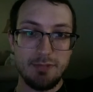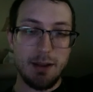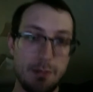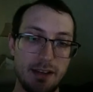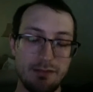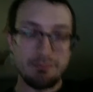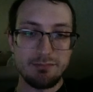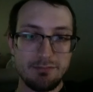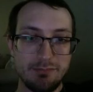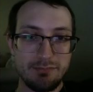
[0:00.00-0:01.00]
I mean,
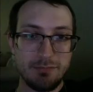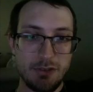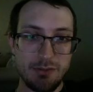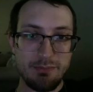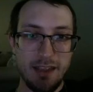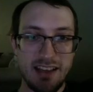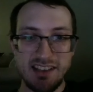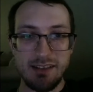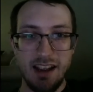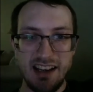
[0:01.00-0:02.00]
just as
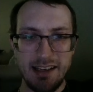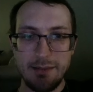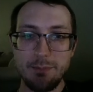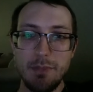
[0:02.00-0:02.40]
an idea.